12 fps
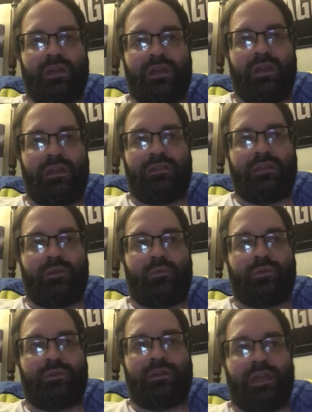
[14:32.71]
and they
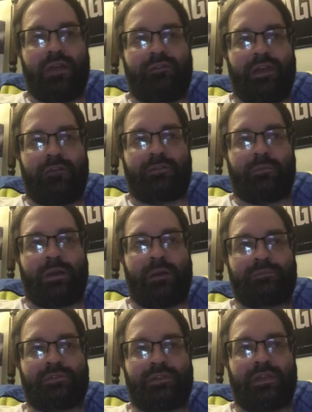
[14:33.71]
wouldn't have half the
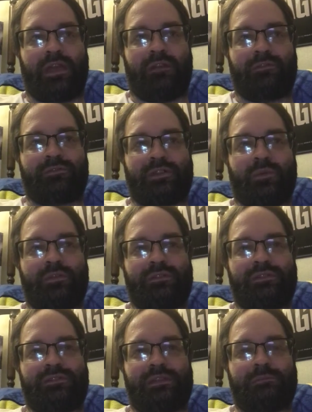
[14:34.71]
problems that they have. There's always,
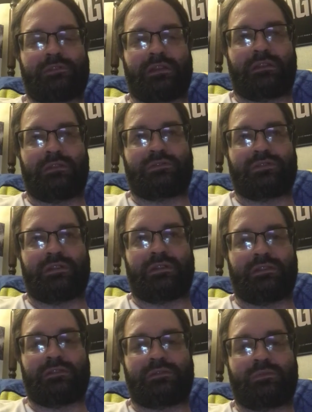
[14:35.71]
it seems like there's like
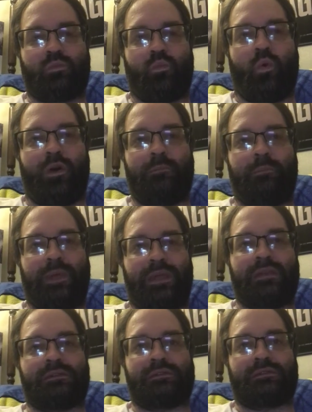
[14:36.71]
this one
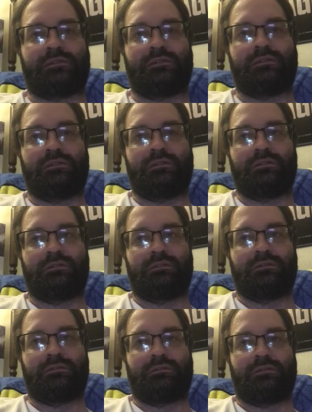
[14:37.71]
piece
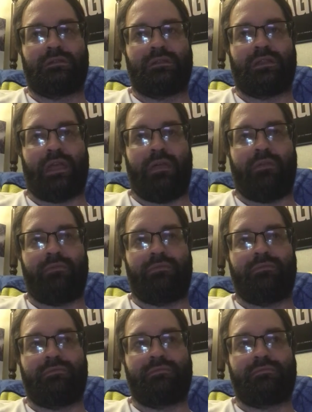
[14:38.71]
that
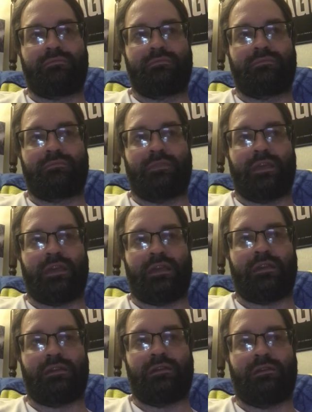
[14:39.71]

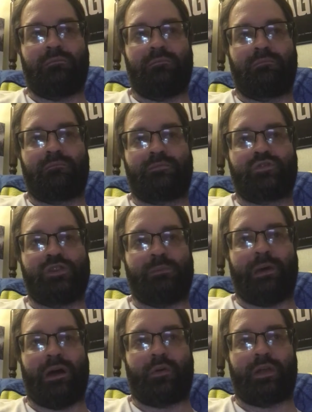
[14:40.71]
they cheap
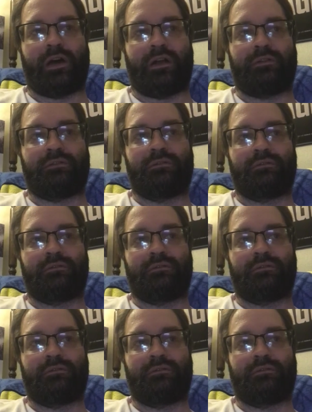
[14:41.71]
out on,